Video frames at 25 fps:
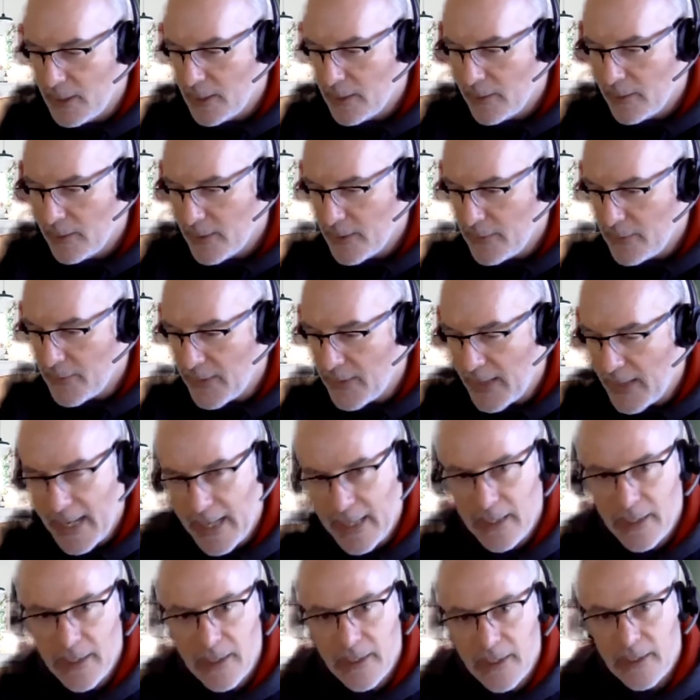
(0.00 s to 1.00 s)
that
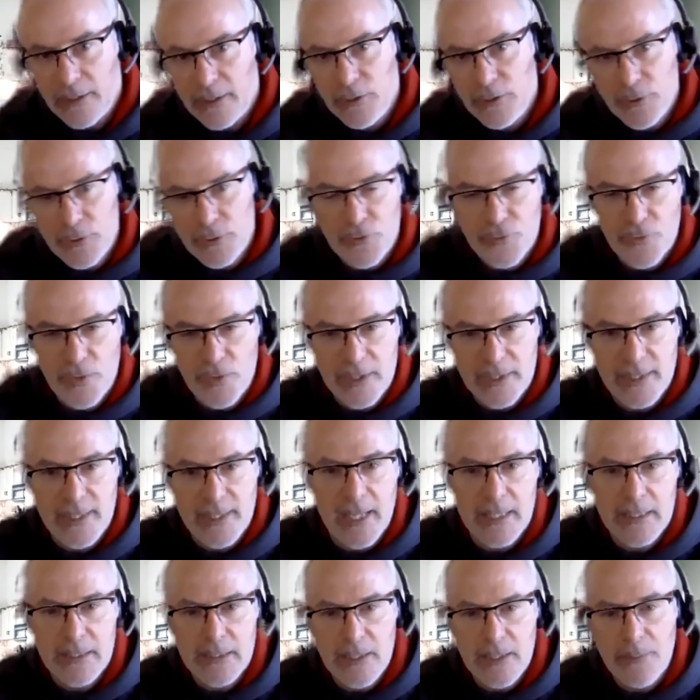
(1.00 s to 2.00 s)
then you trust
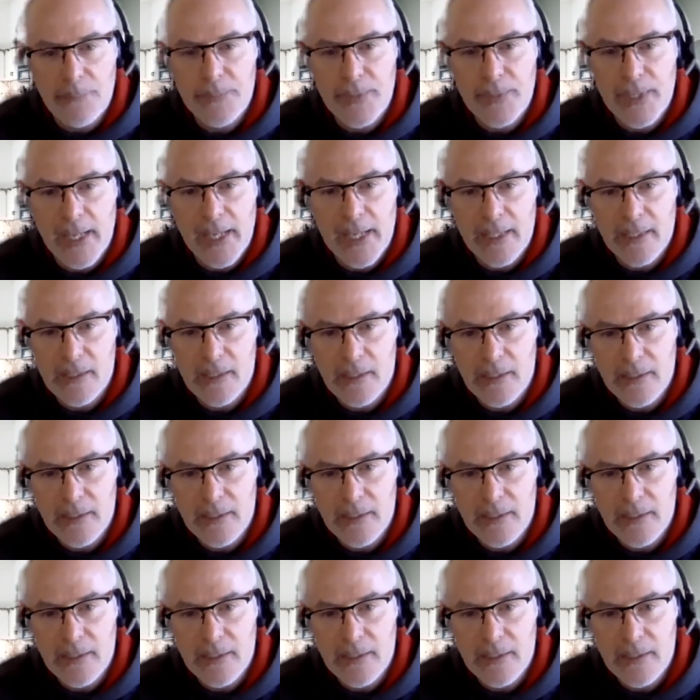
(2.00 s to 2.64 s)
that subnet